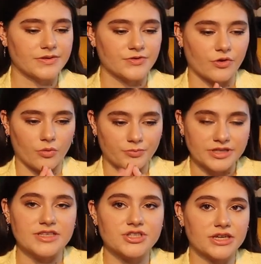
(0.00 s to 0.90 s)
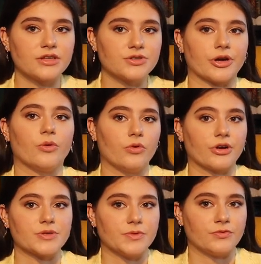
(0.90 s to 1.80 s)
So please check the trigger
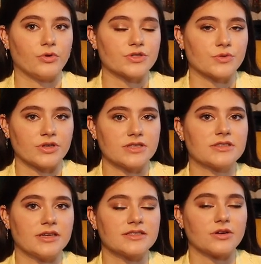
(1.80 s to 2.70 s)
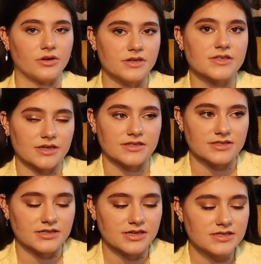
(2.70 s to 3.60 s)
warnings before, so these things are
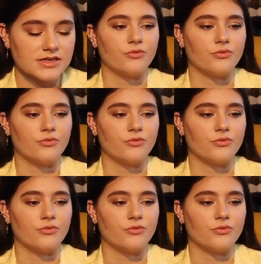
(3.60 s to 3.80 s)
discussed in this.